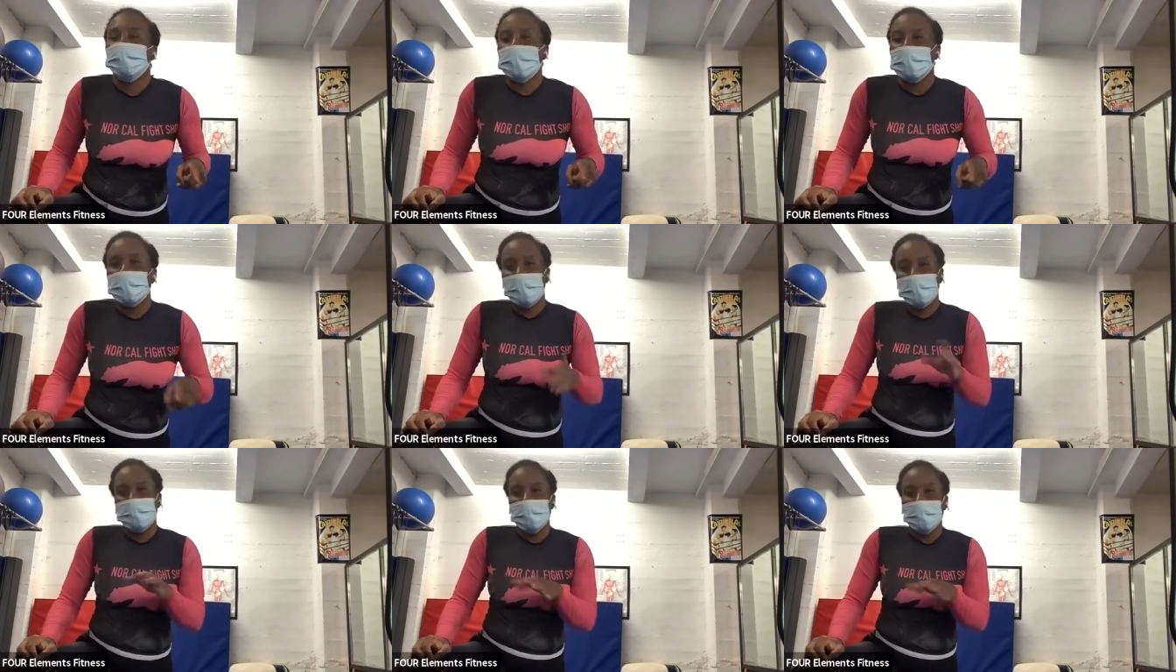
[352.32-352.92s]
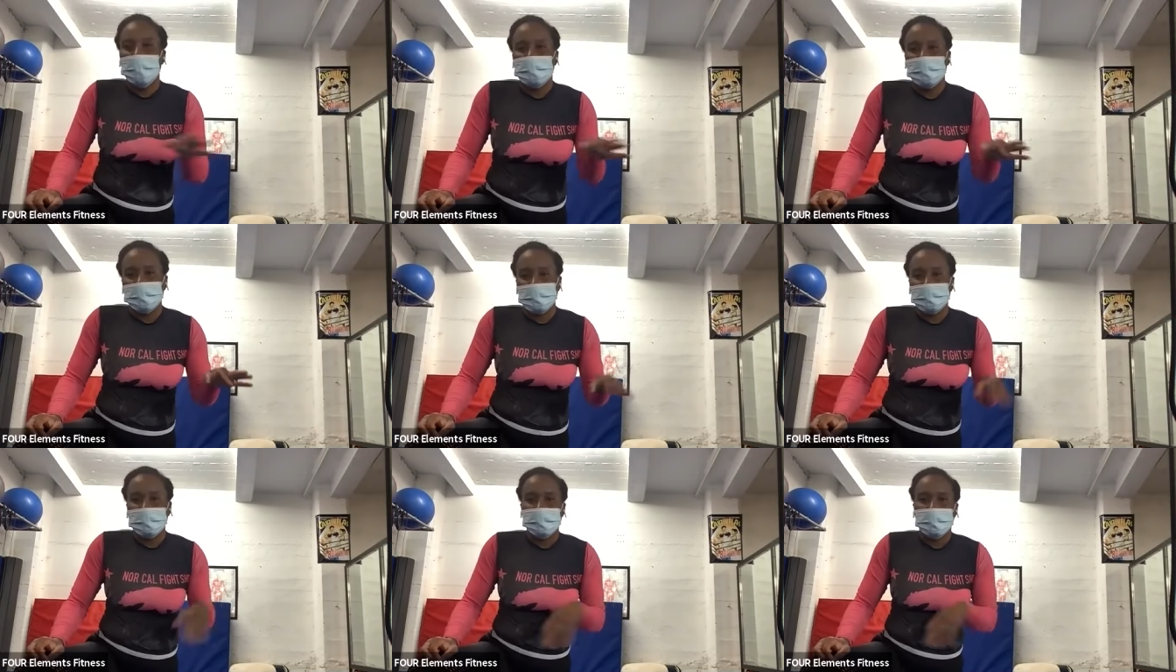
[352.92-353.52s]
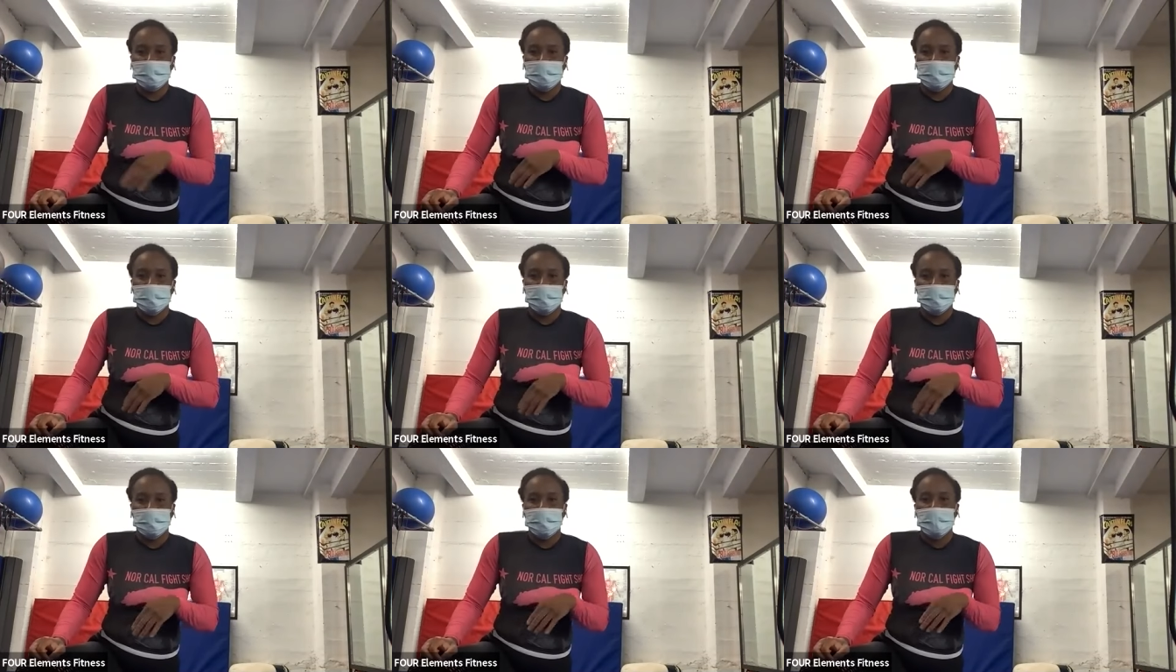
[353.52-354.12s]
about 1 minute just to see
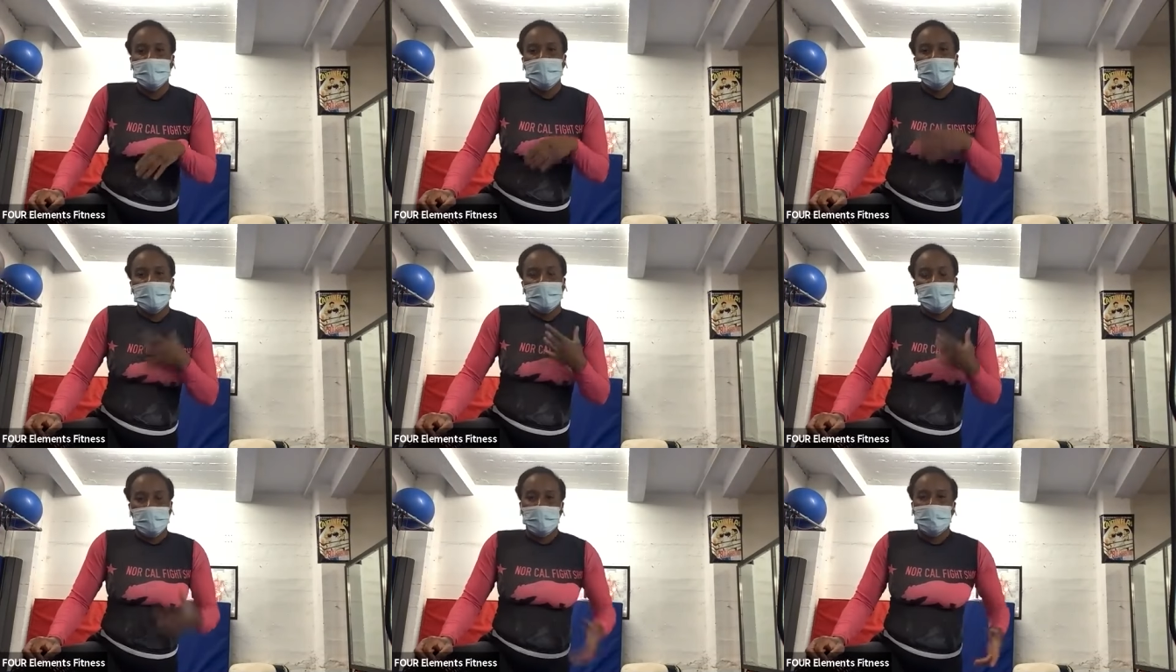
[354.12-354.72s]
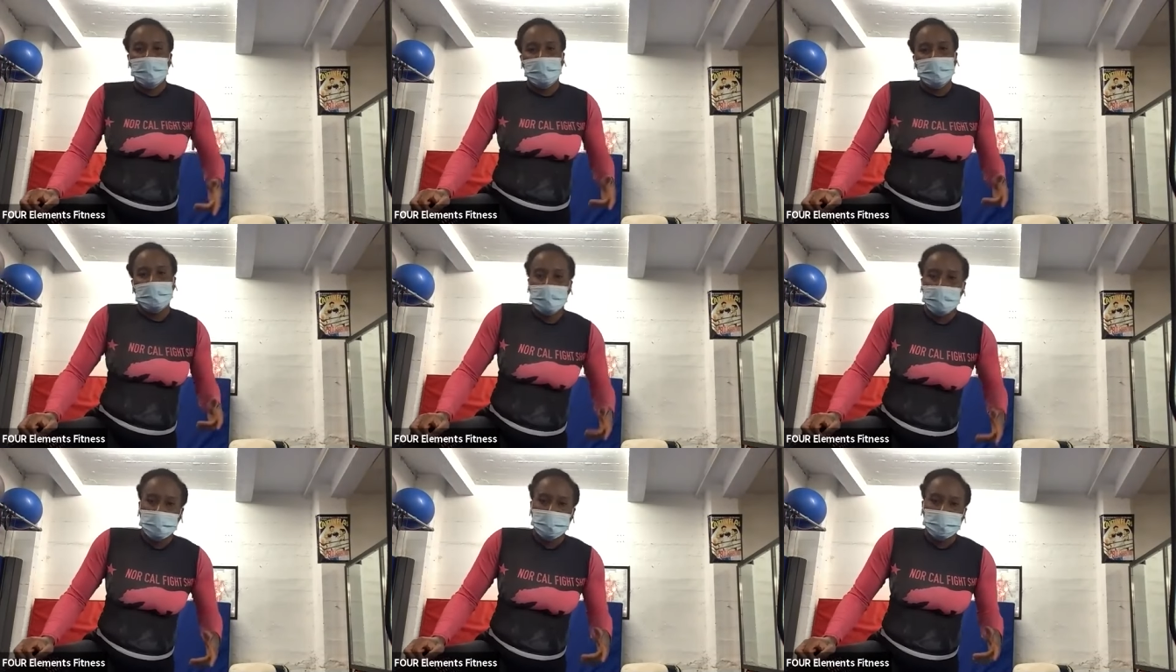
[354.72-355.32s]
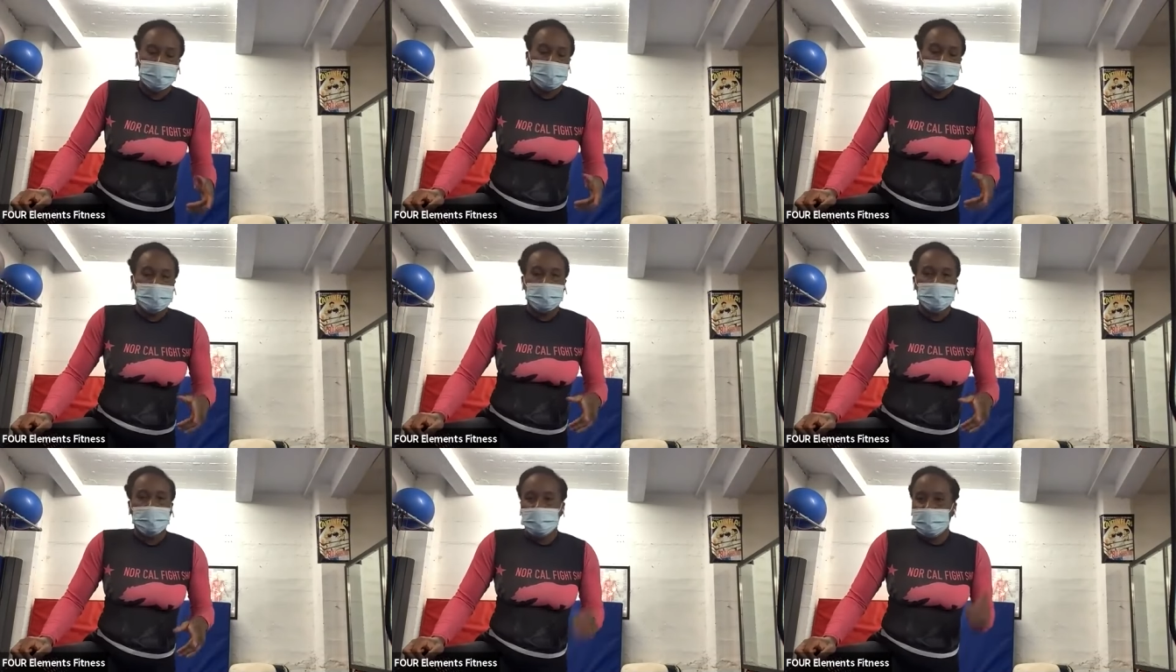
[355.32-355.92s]
if Amy is going to join us
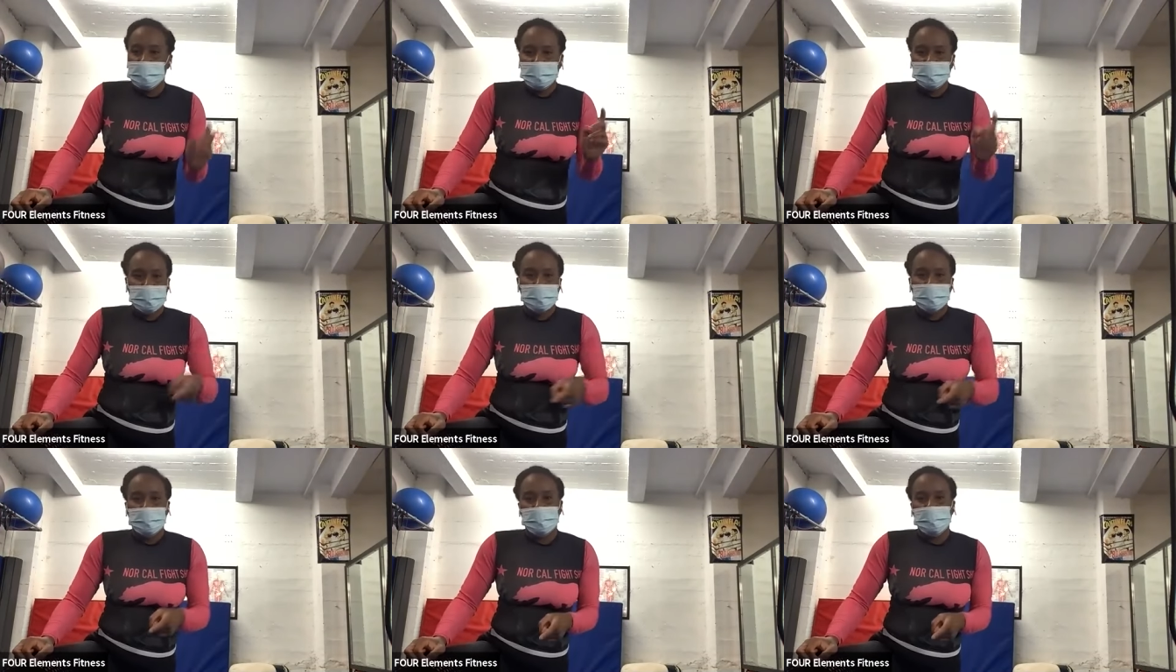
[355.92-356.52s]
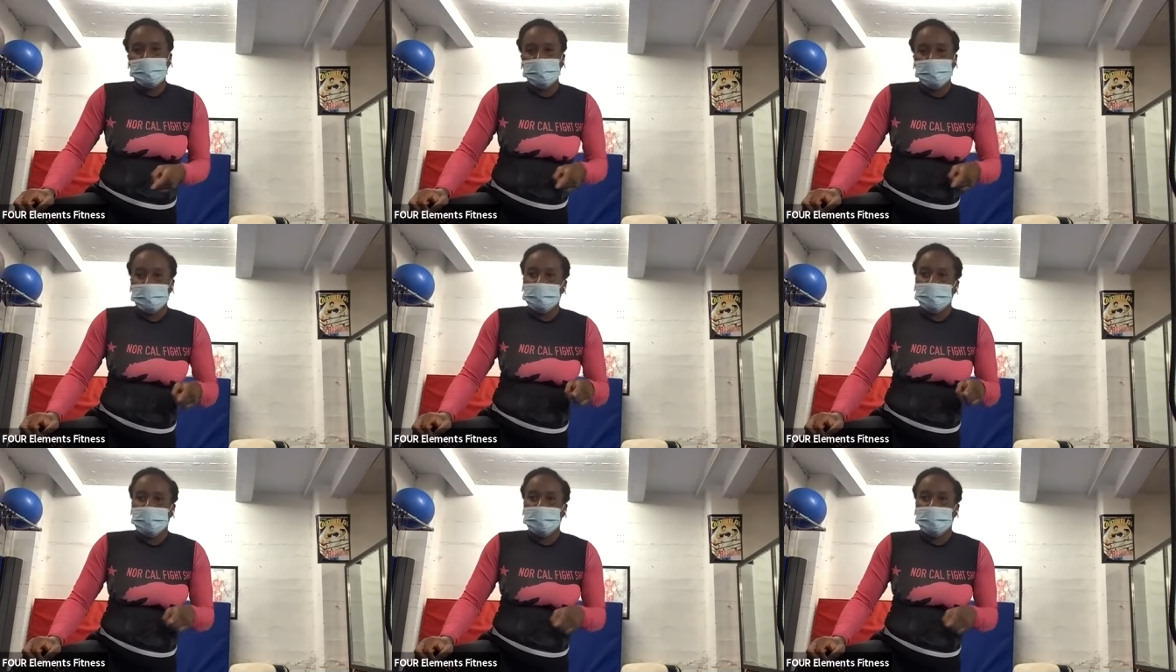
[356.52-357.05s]
today. Jennifer, you just